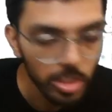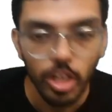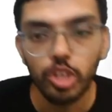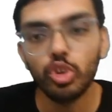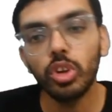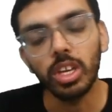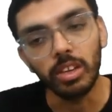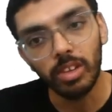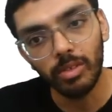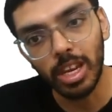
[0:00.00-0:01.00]
So
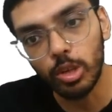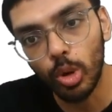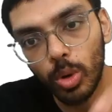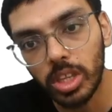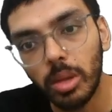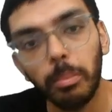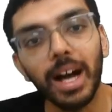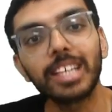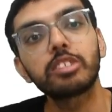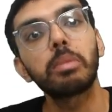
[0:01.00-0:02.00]
even when you look at the
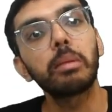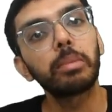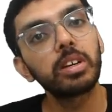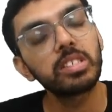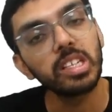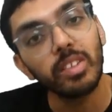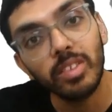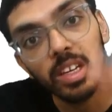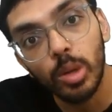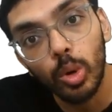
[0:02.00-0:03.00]
past papers, even when
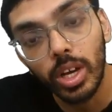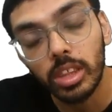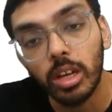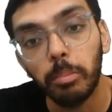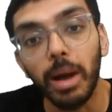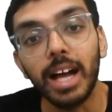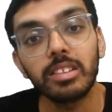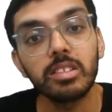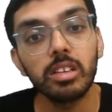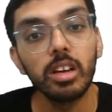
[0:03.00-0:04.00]
you look at the past